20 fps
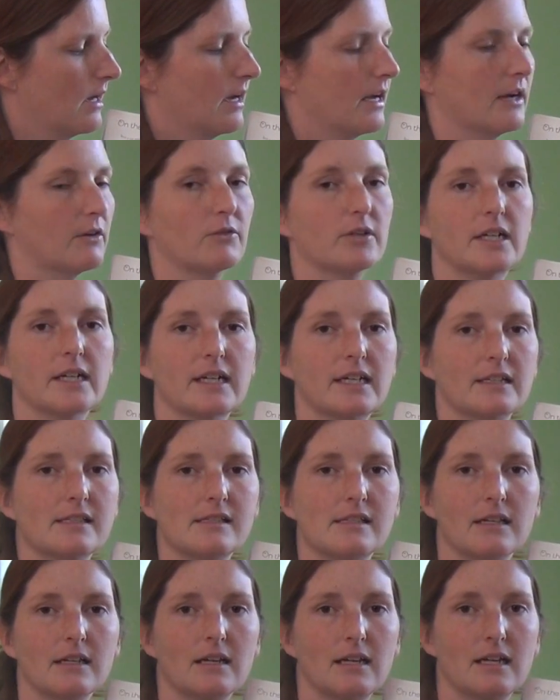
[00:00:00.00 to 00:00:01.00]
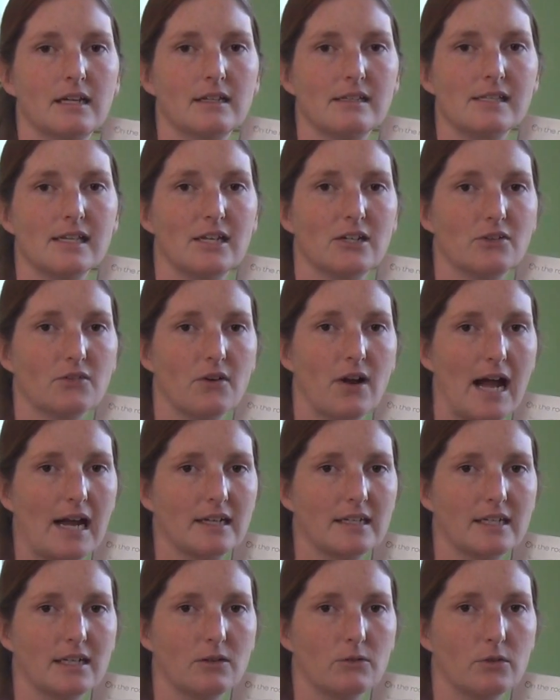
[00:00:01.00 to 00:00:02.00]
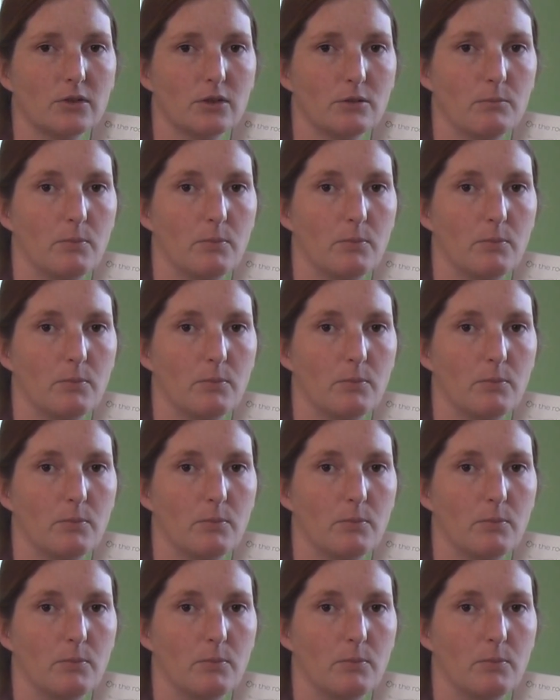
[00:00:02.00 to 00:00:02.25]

It really gets the kids interacting with the